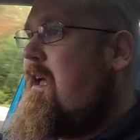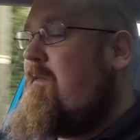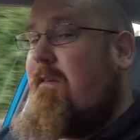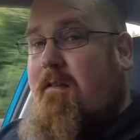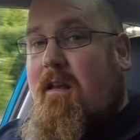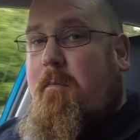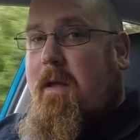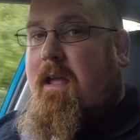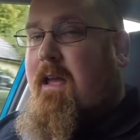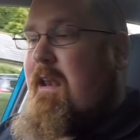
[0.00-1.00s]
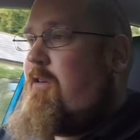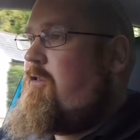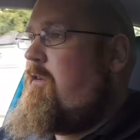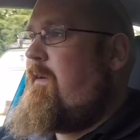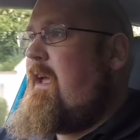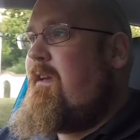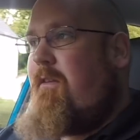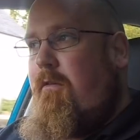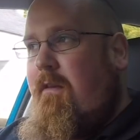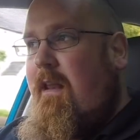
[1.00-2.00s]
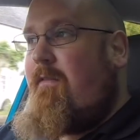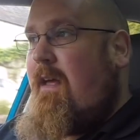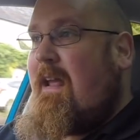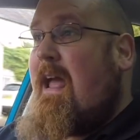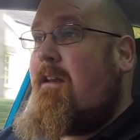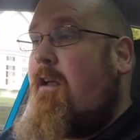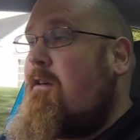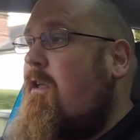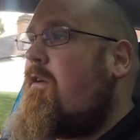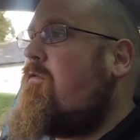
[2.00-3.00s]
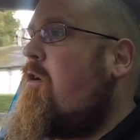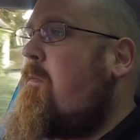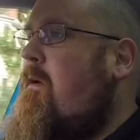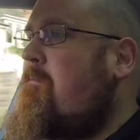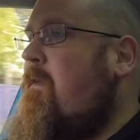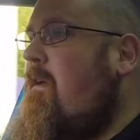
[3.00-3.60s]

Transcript: if it's going to be an SUV, because there is another rumour